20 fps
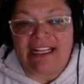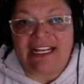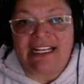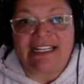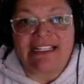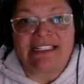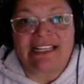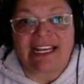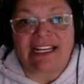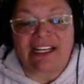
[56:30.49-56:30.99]
They
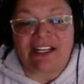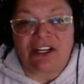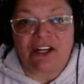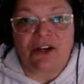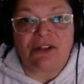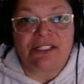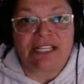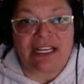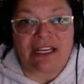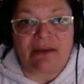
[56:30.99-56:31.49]
decided to
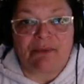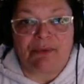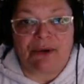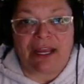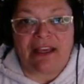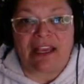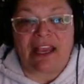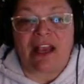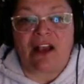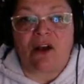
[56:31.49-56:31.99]
go take a
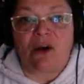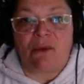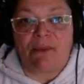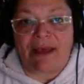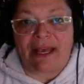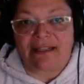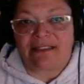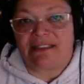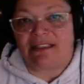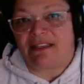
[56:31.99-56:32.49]
break and go
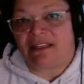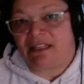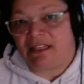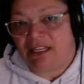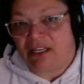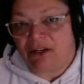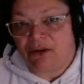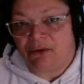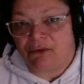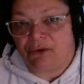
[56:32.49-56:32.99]
back to the
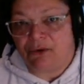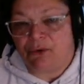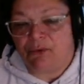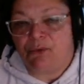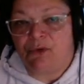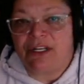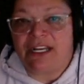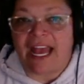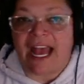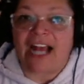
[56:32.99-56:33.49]
gear room
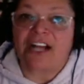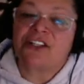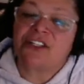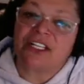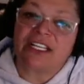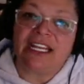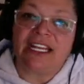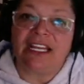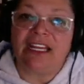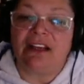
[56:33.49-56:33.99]
when
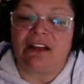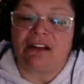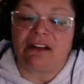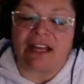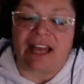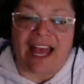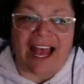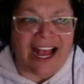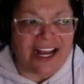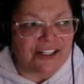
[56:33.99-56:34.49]
Ashley,
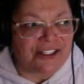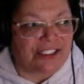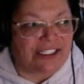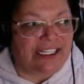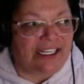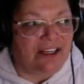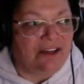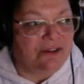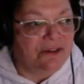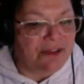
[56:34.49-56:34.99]

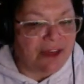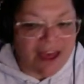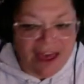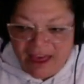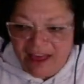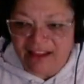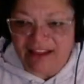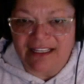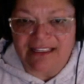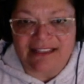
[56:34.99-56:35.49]
Ashley, who the
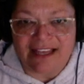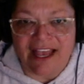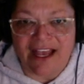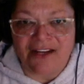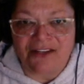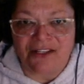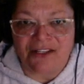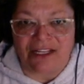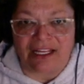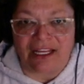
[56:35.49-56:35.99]
hell is
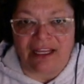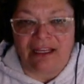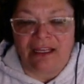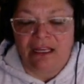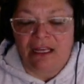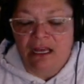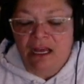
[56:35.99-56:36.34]
Ashley?